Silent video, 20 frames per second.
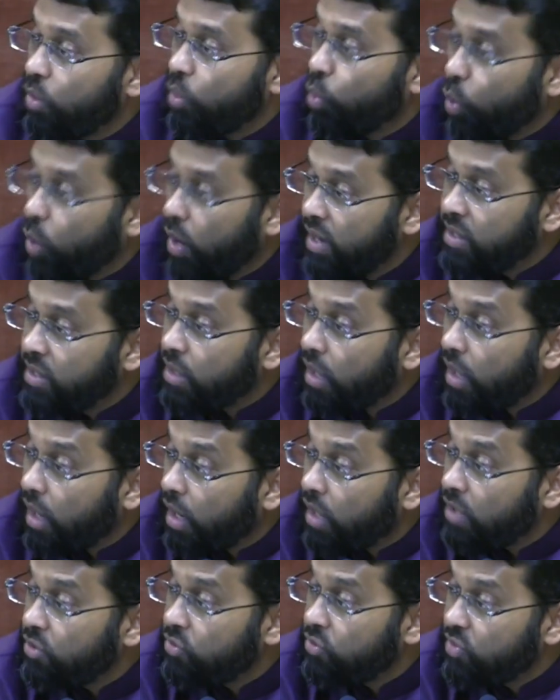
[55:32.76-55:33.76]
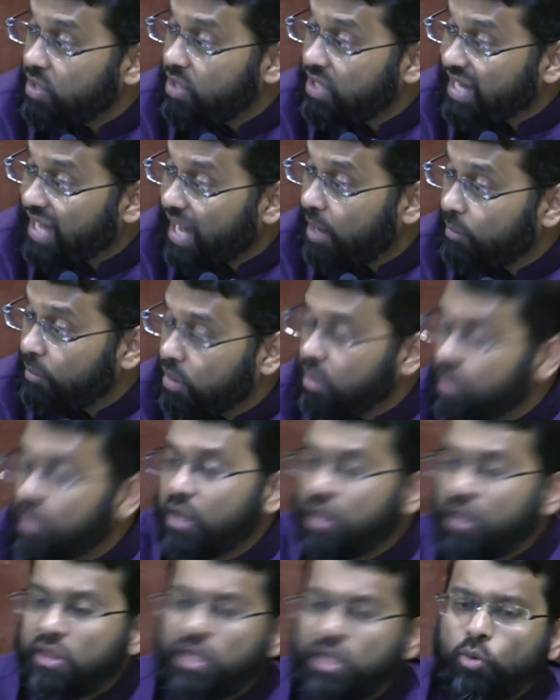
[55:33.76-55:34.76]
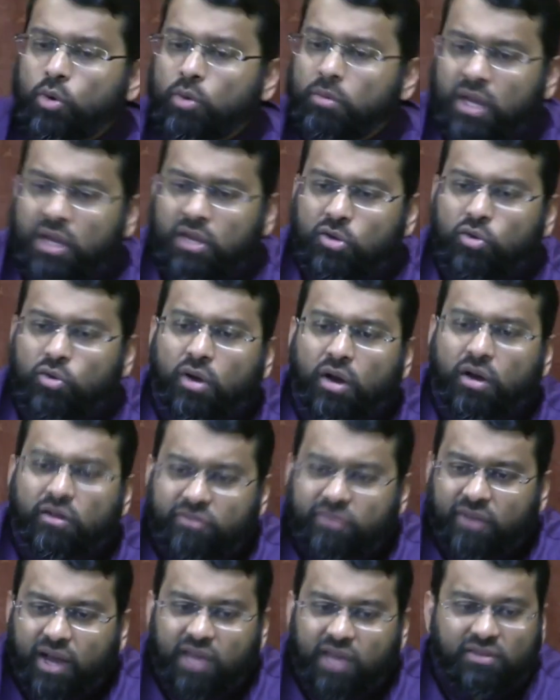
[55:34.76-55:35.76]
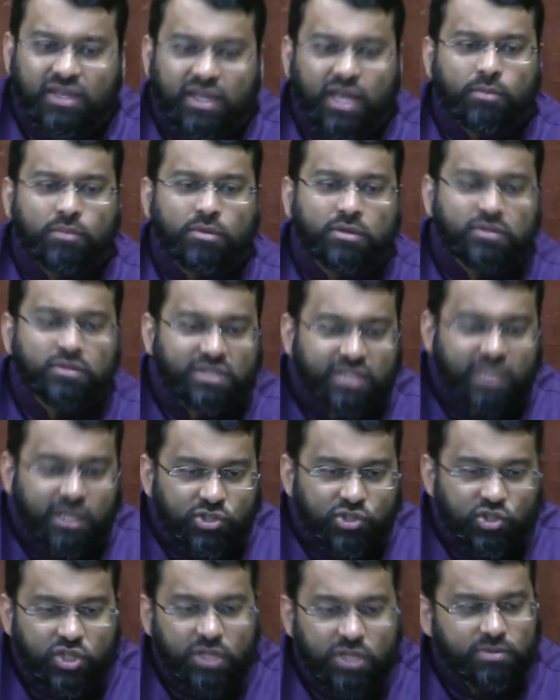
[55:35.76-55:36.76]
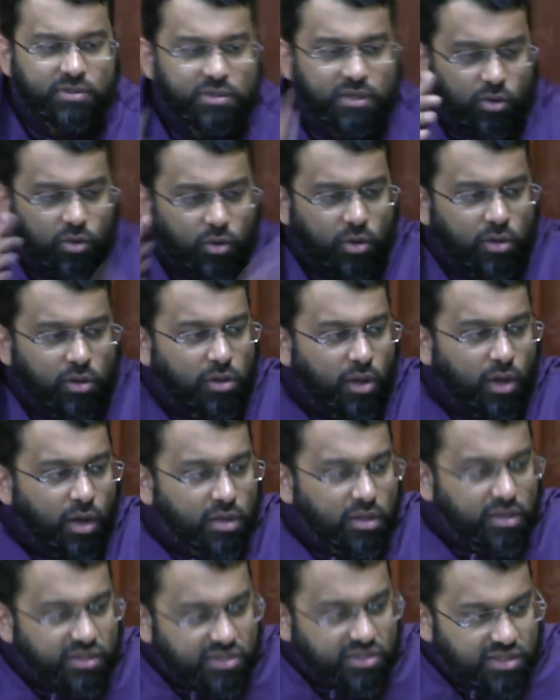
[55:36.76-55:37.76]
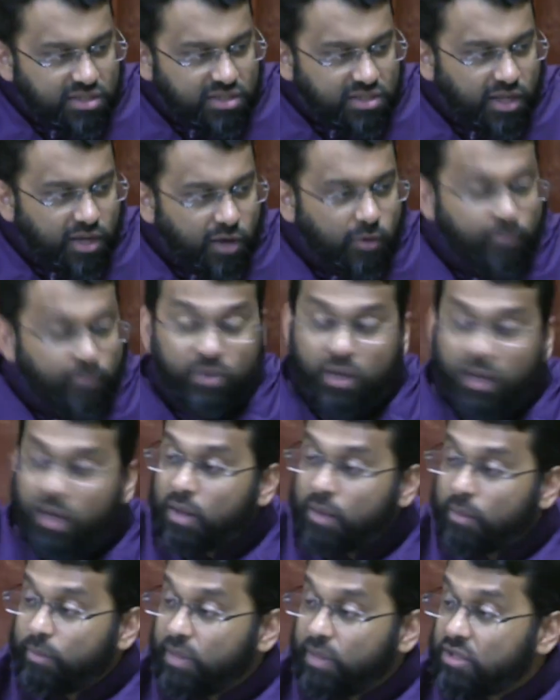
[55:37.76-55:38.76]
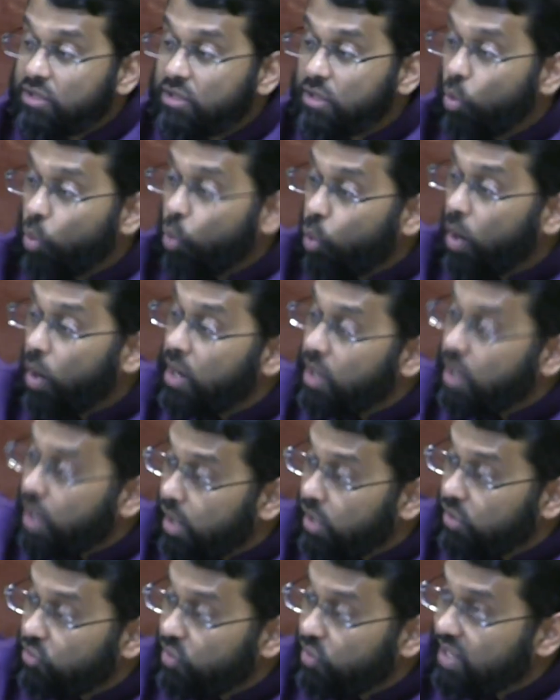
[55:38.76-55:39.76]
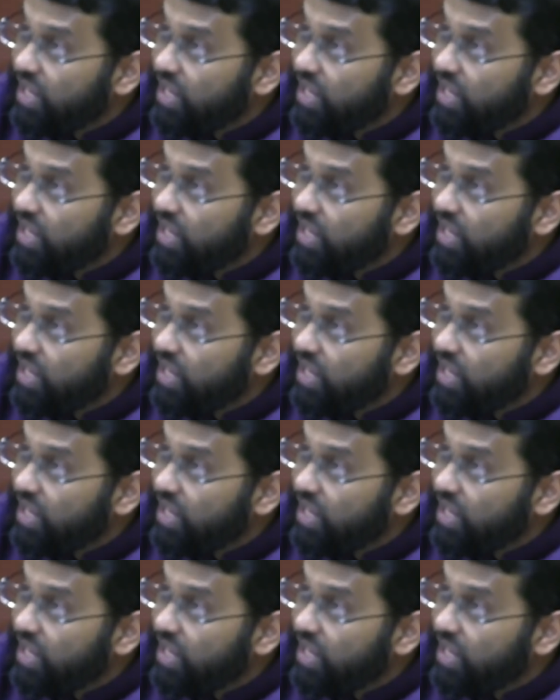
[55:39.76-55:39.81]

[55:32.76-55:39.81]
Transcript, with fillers: 100 camel. There were many who got five camels, 10 sheep. The whole long list is there. But the 100